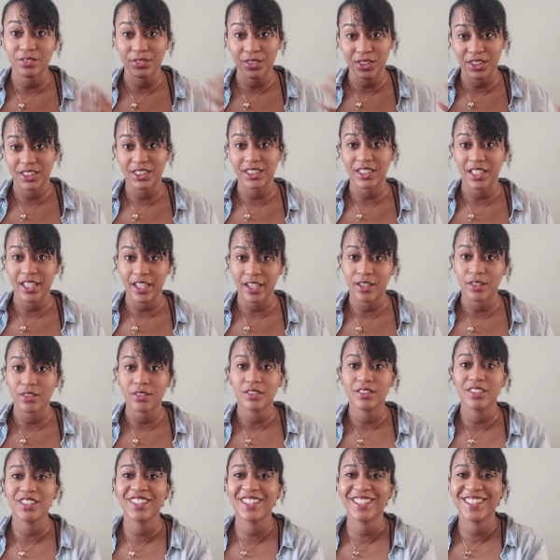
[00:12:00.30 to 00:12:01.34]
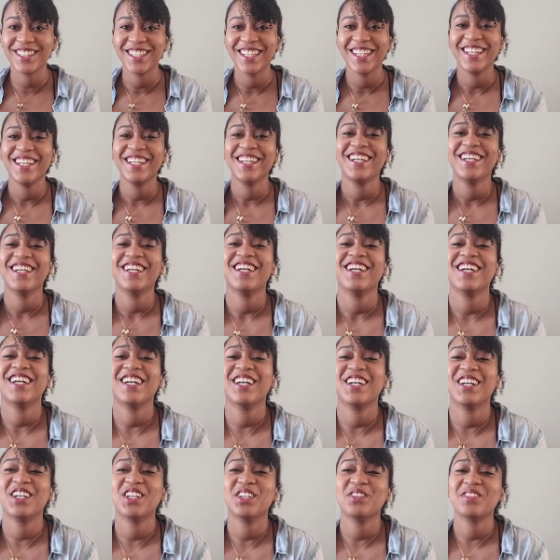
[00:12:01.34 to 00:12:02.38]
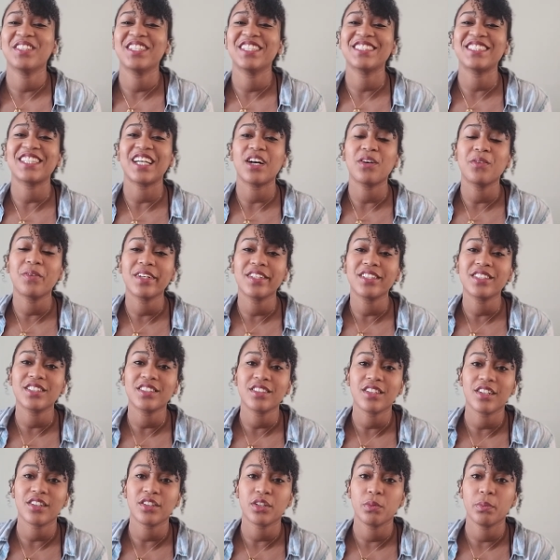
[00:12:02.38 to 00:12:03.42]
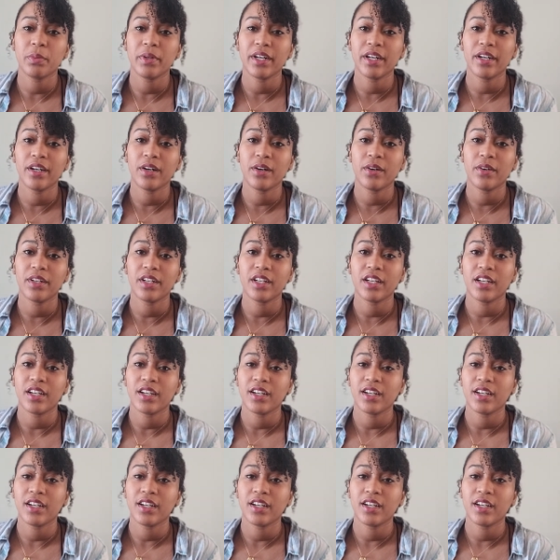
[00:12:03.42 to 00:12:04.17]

which is now, is I want to talk about